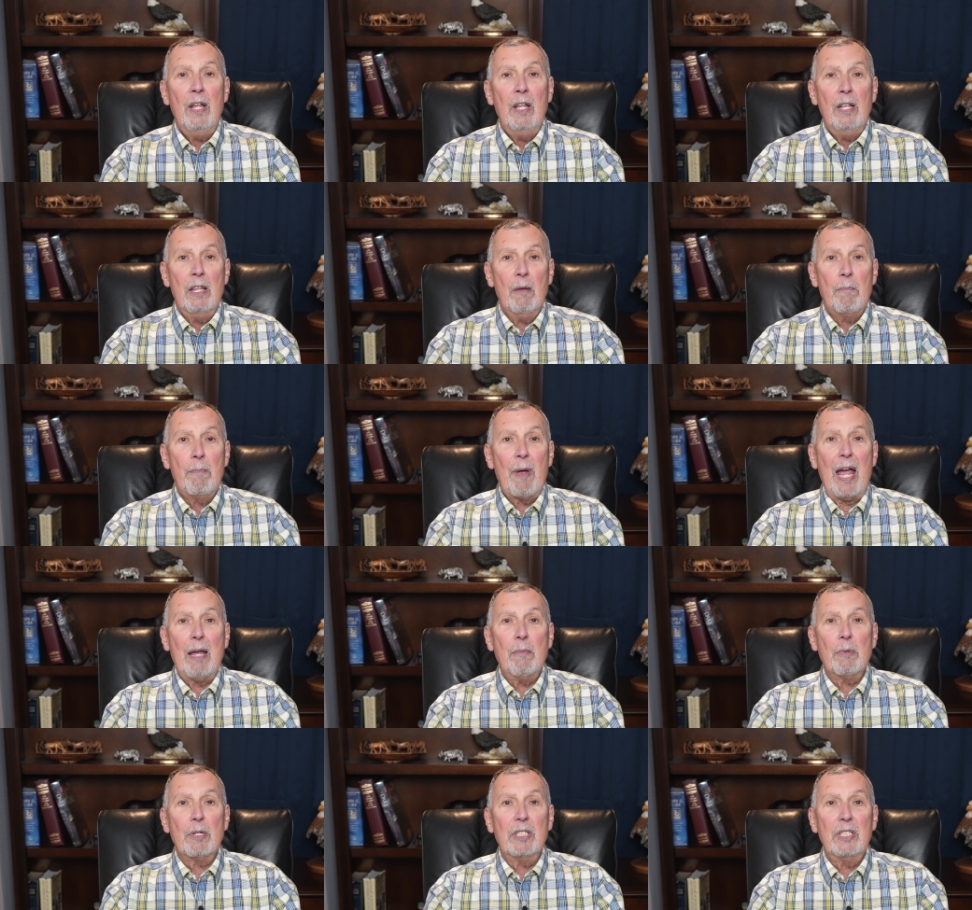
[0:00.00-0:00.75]
The
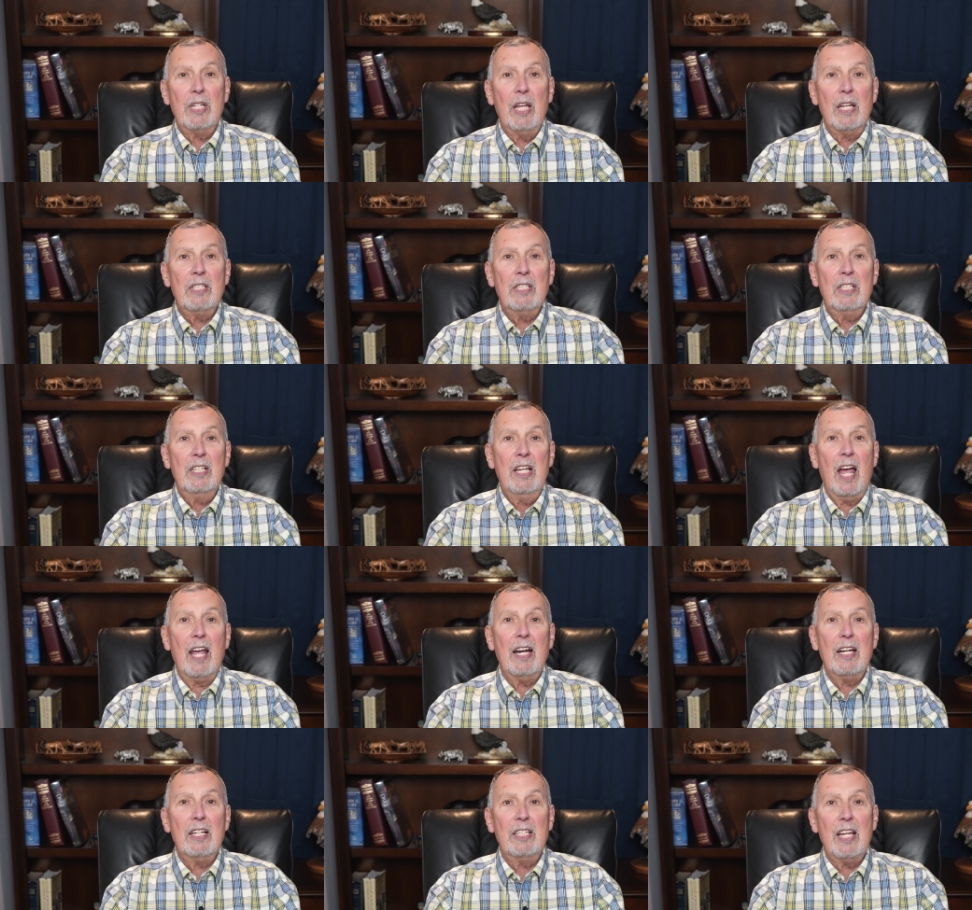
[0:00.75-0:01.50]
Bible says
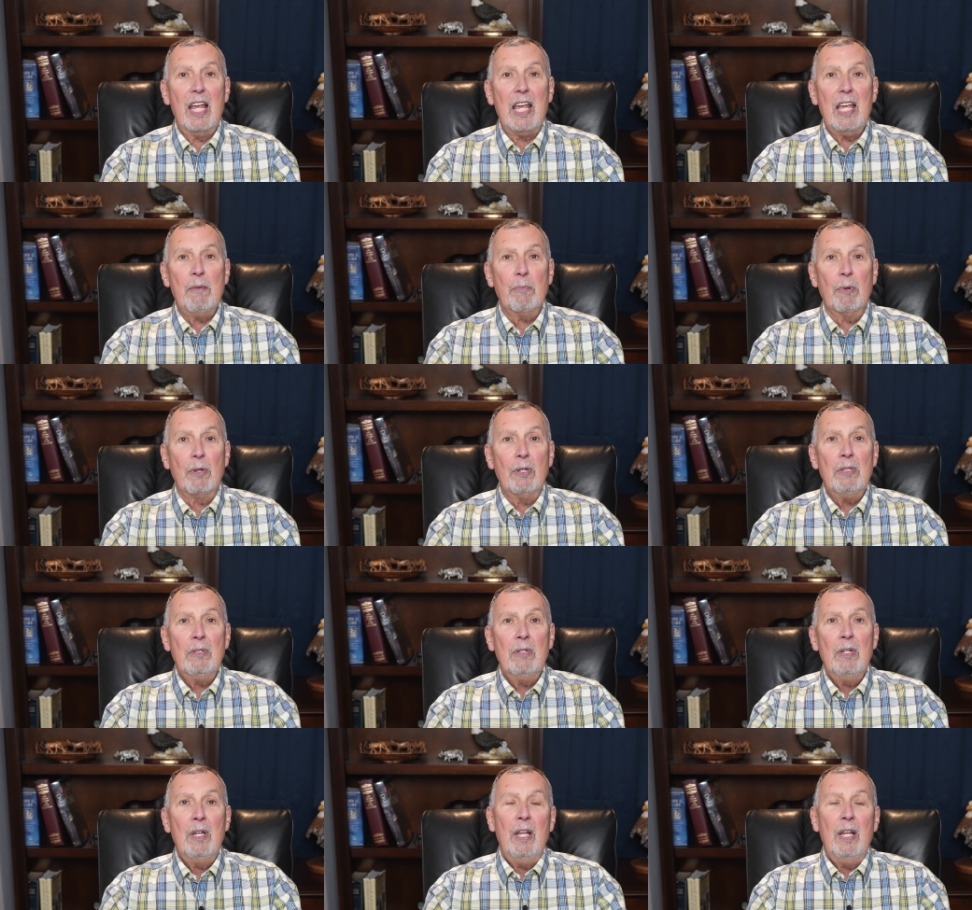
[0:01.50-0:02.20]
God is able,